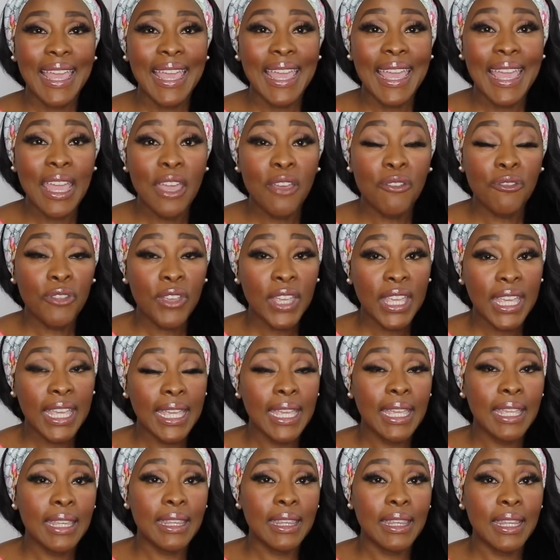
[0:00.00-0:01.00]
If
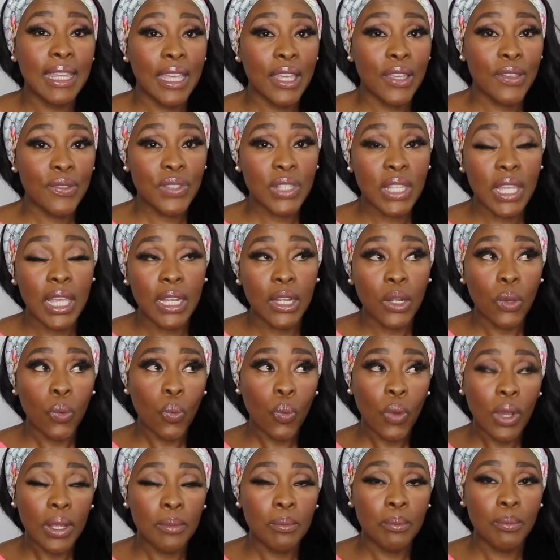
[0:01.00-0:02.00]
he lives in a
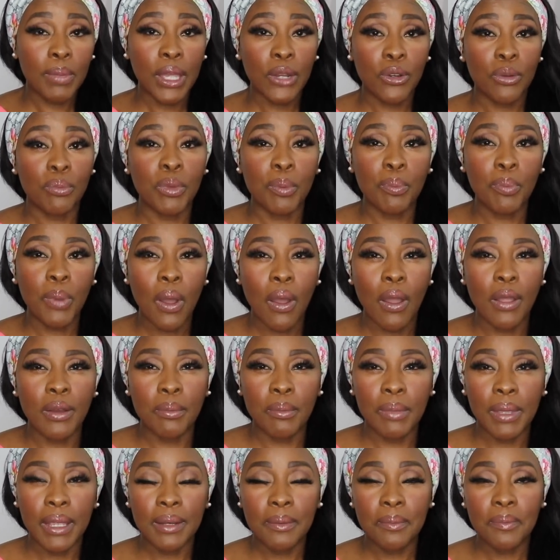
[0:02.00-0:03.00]
one-bedroom
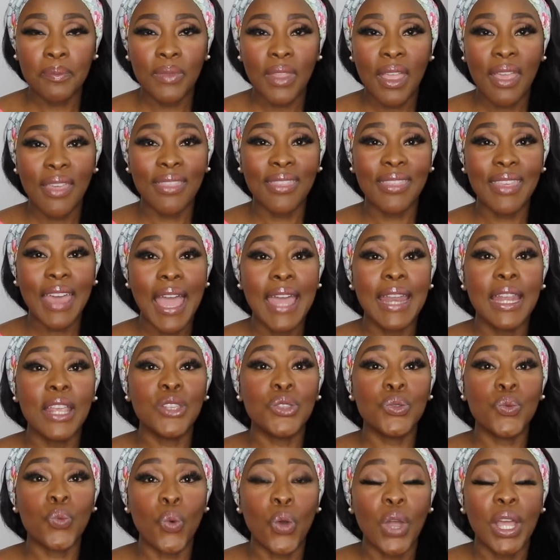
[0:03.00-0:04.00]
apartment, that
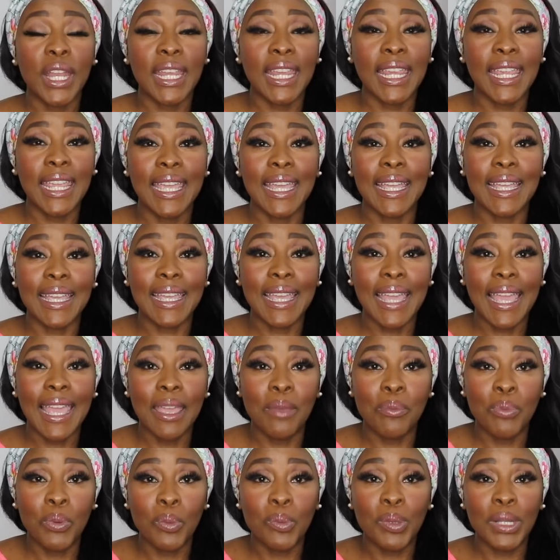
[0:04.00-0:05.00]
is what he can
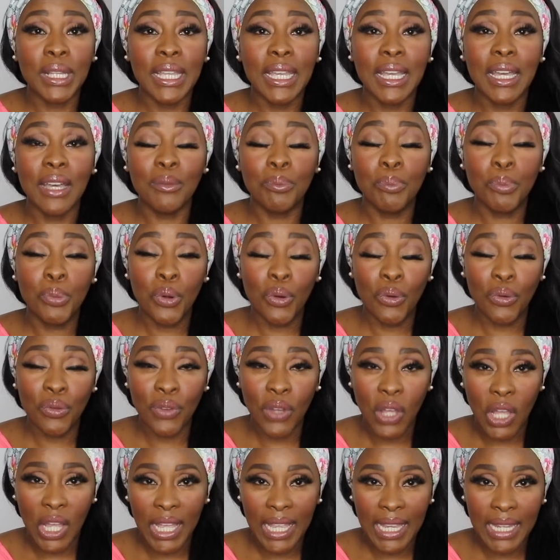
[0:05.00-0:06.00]
capably
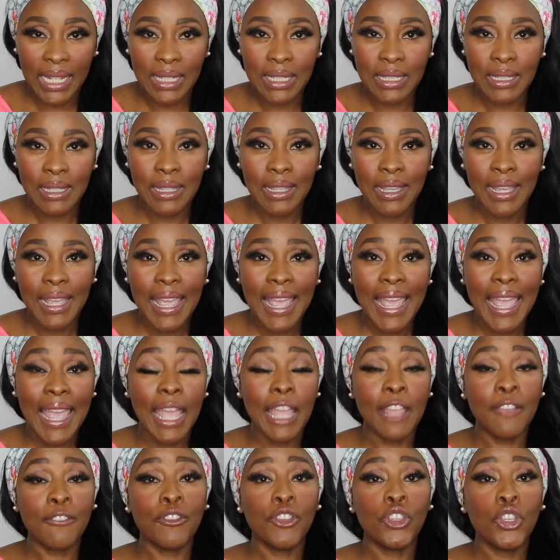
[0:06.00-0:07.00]
provide.
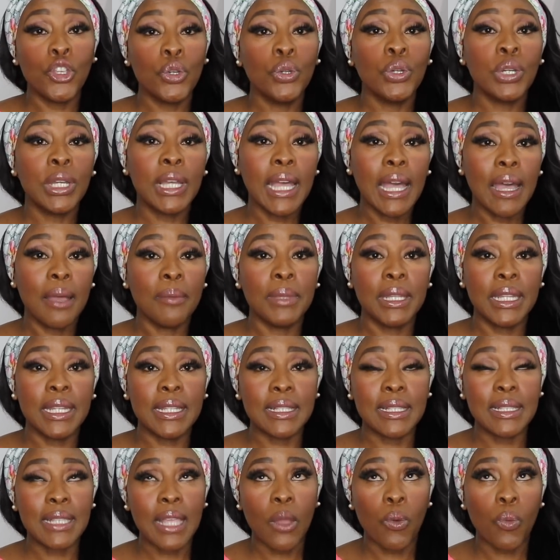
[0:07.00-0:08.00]
If you come in
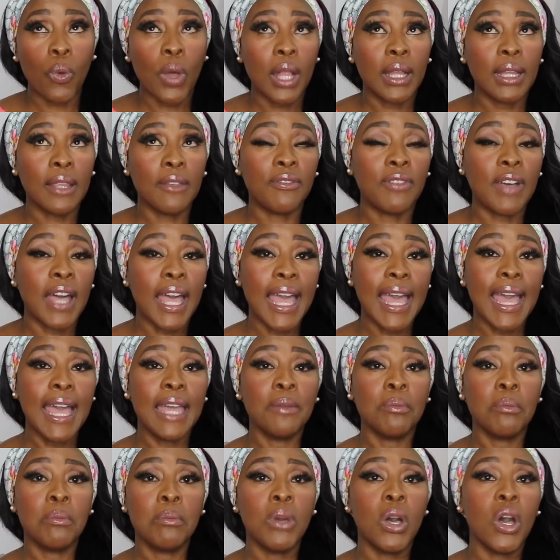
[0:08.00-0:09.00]
and say, well, if I
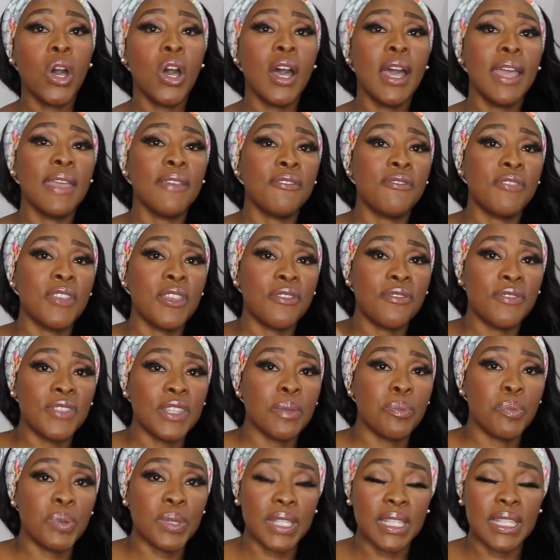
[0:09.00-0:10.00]
add my
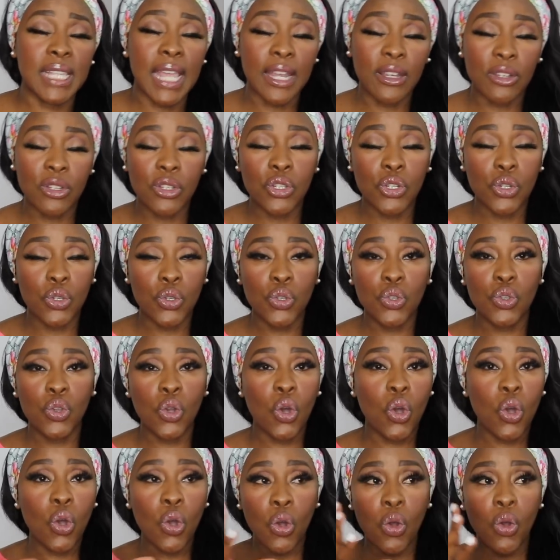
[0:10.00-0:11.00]
50% to
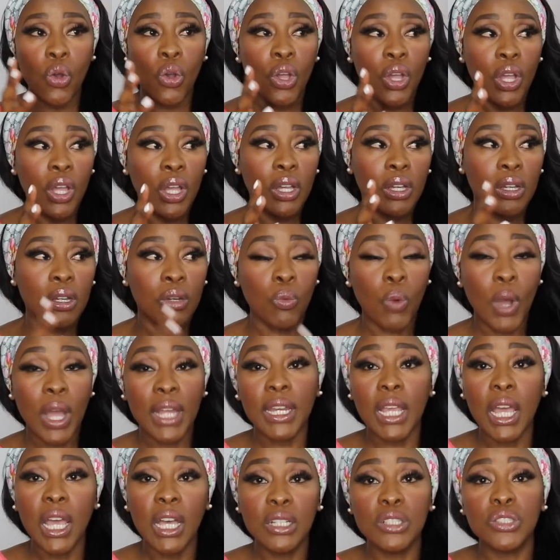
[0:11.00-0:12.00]
your
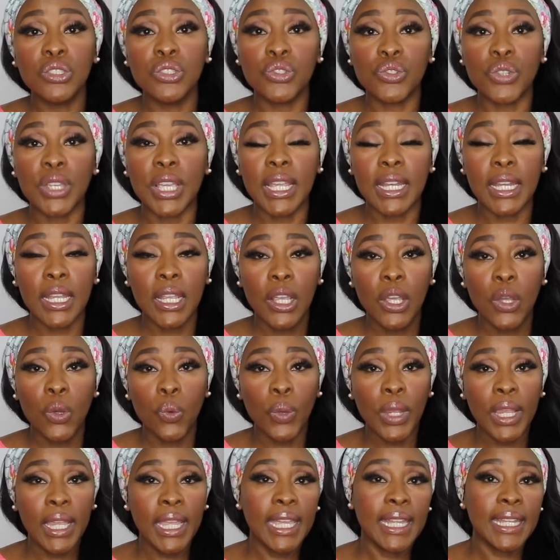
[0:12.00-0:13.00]
100,
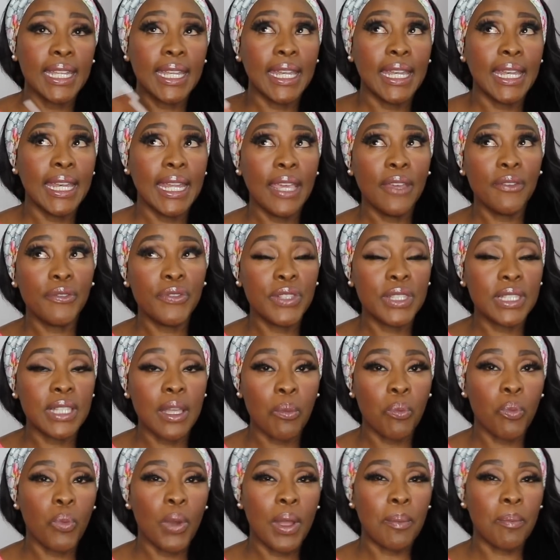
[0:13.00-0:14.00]
we can live
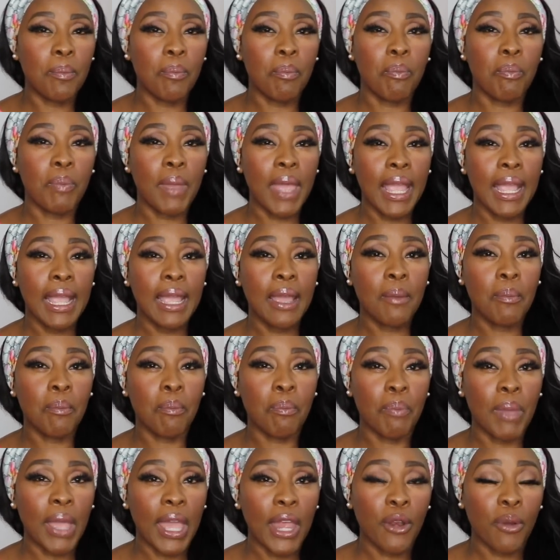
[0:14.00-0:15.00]
somewhere
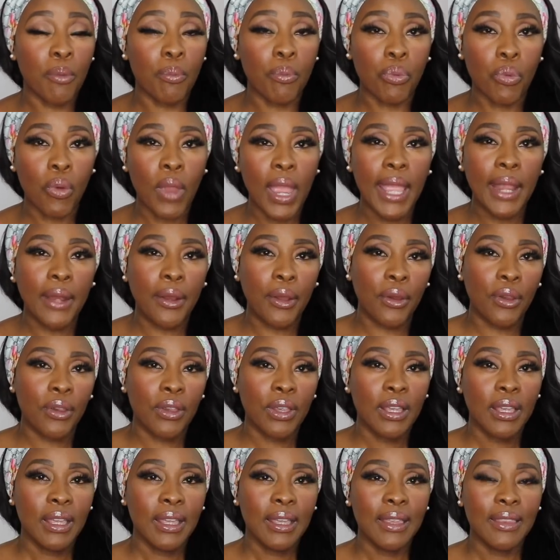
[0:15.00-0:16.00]
bigger, better,
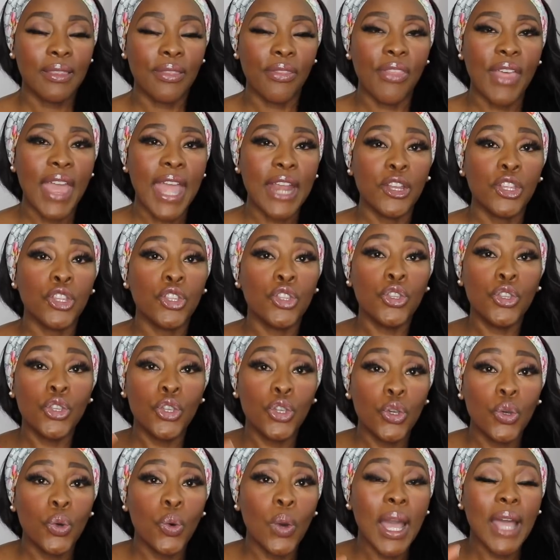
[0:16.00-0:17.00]
brighter, then
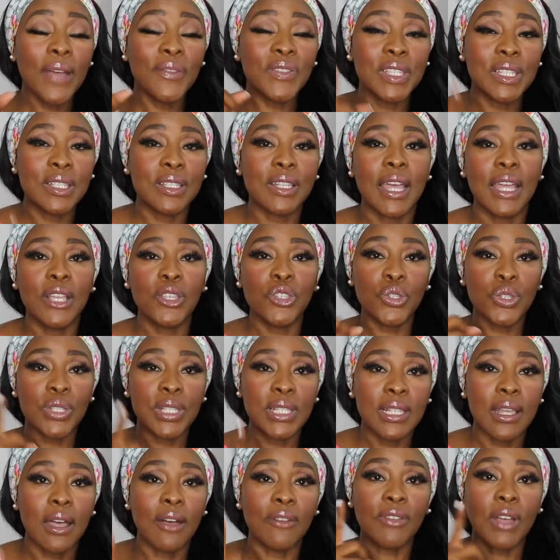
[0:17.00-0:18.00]
you have signed
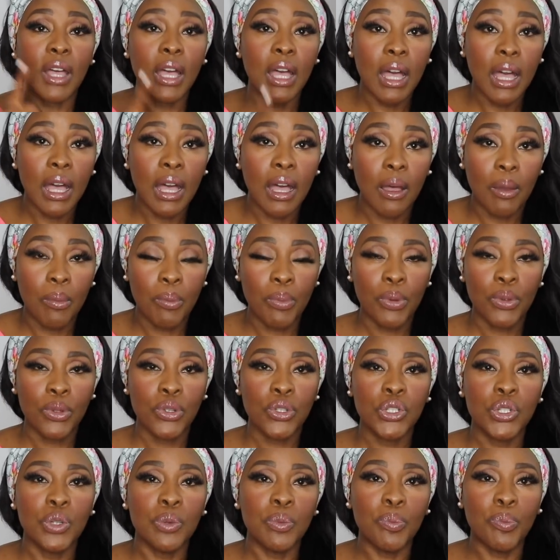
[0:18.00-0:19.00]
yourself up
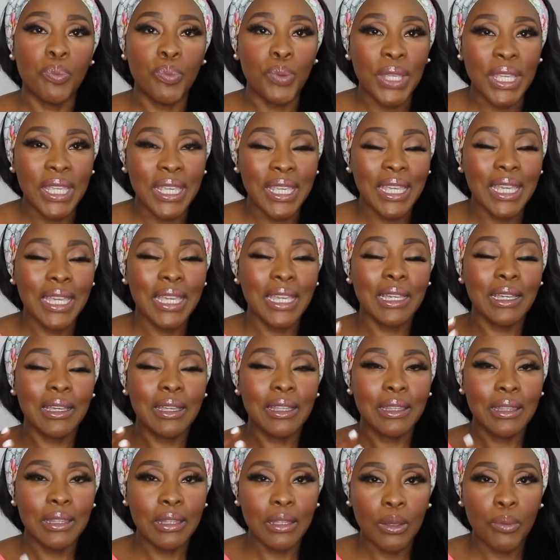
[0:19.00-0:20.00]
to
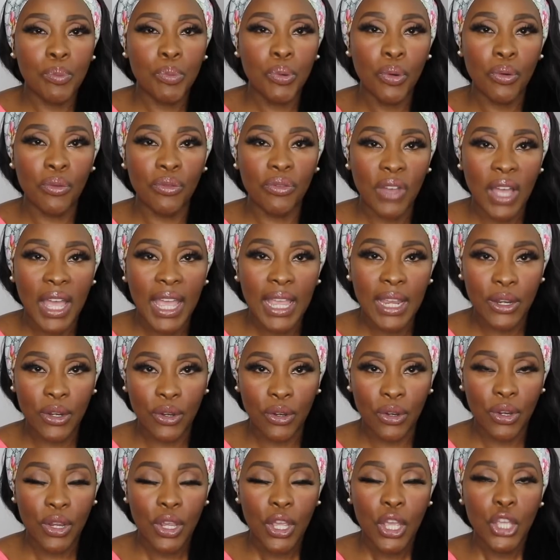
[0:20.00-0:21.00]
being the
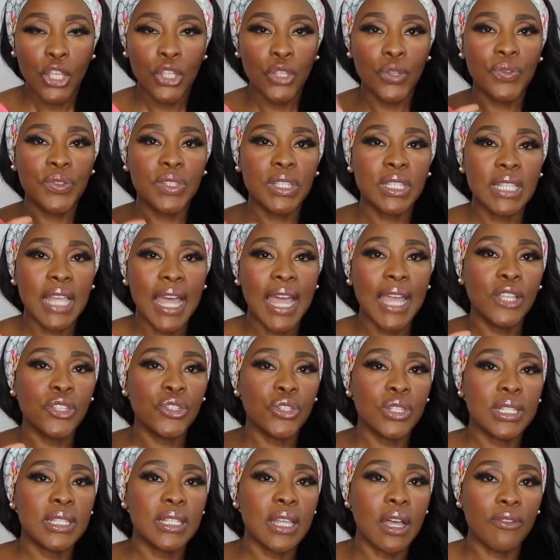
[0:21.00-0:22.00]
provider. You've
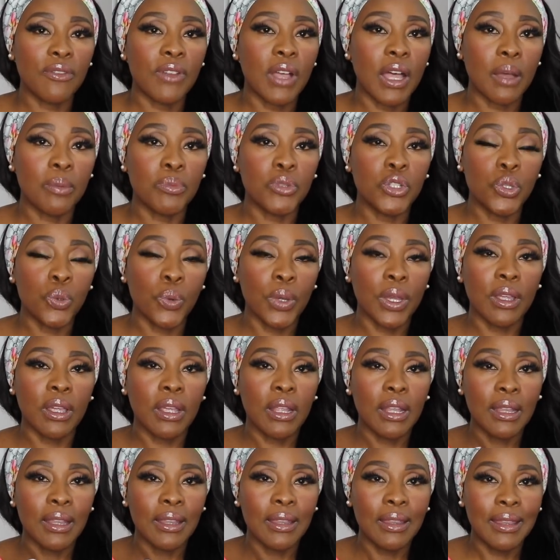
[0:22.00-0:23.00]
signed yourself up to
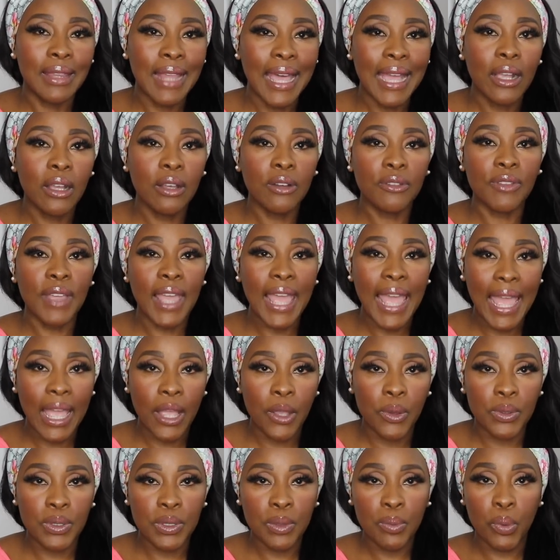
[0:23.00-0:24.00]
a lack of
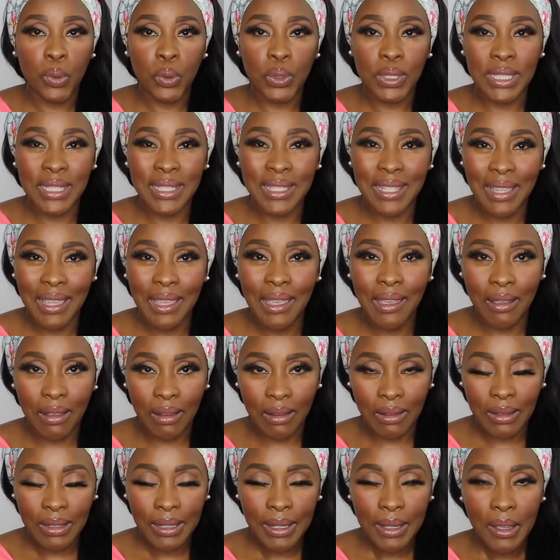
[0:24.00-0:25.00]
equitable
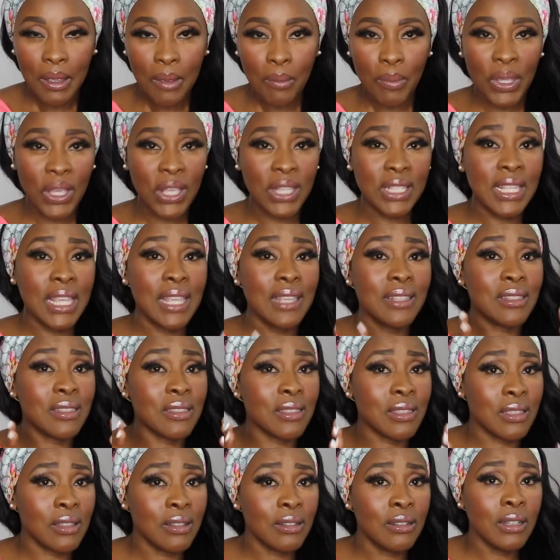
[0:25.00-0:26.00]
deal, because
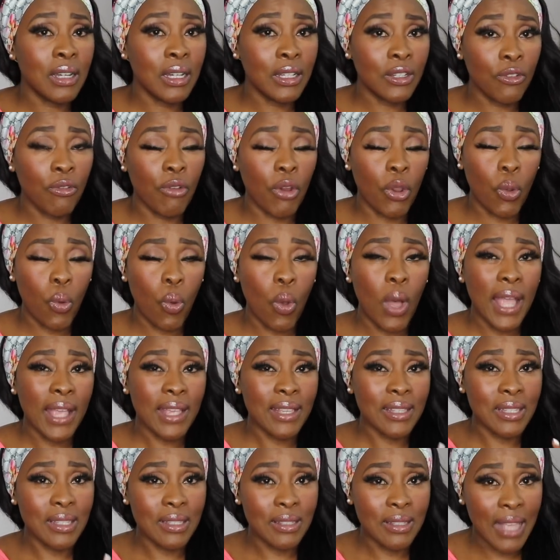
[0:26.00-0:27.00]
he's still going to
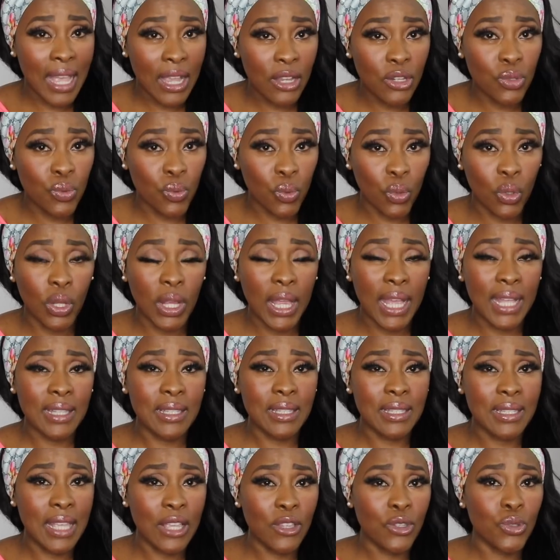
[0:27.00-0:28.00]
require sexual
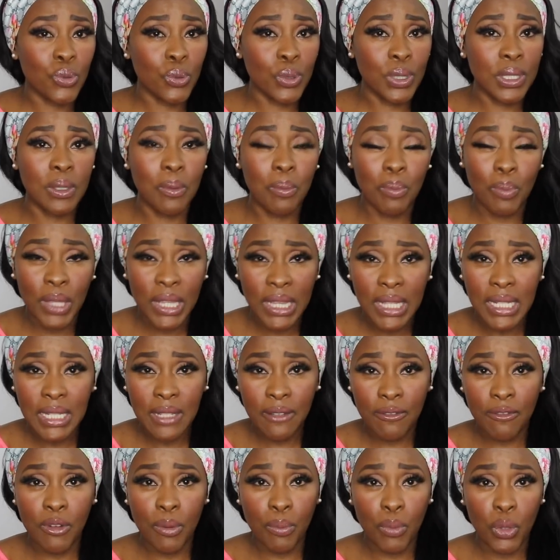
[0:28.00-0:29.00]
and sensual
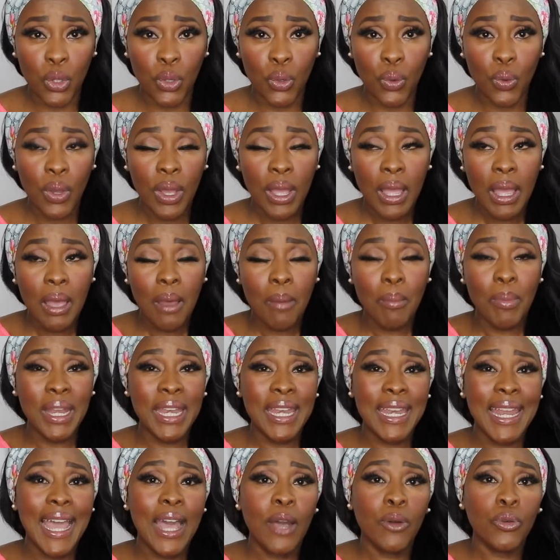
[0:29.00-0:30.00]
stability from you,
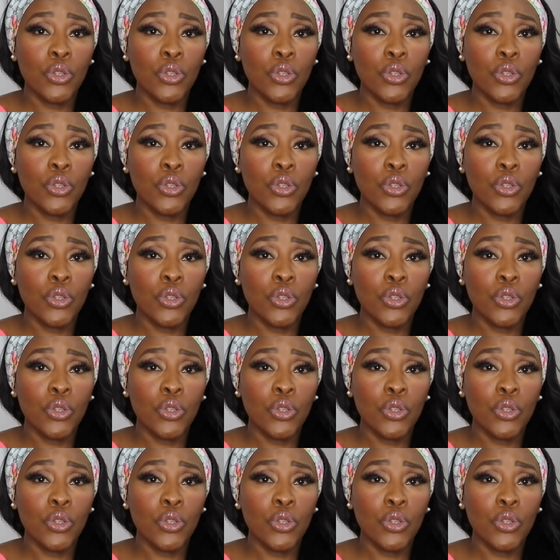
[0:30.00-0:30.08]
but now